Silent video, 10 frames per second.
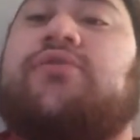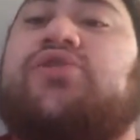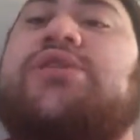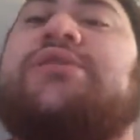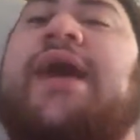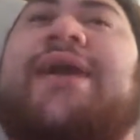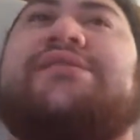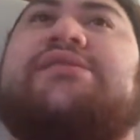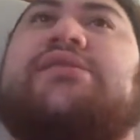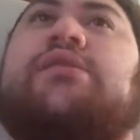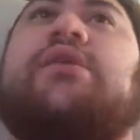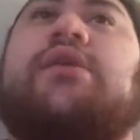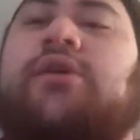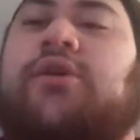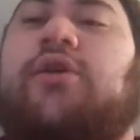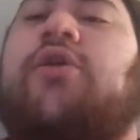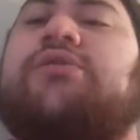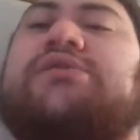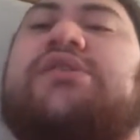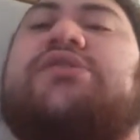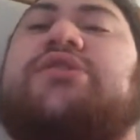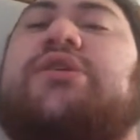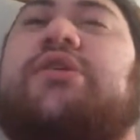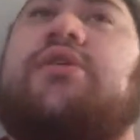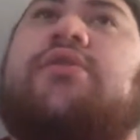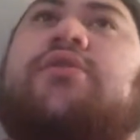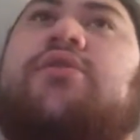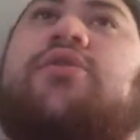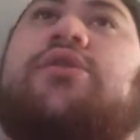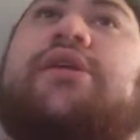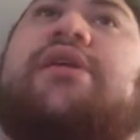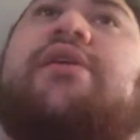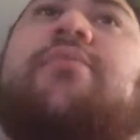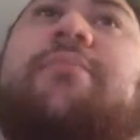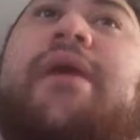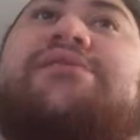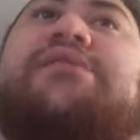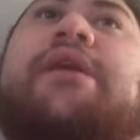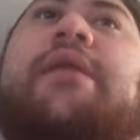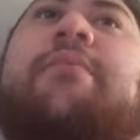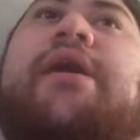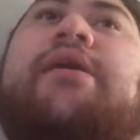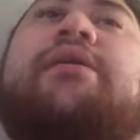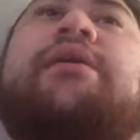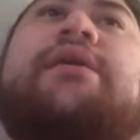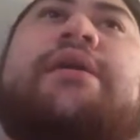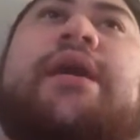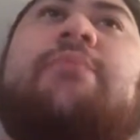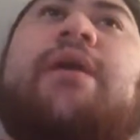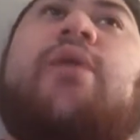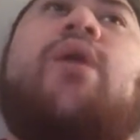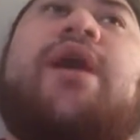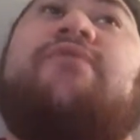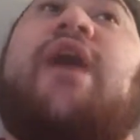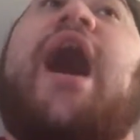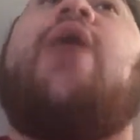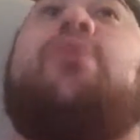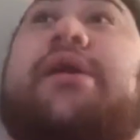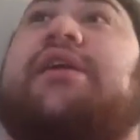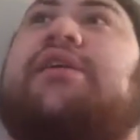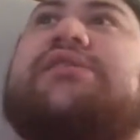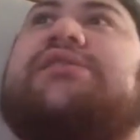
she tasked her own sister or to kill my son and my wife, I would kill Lord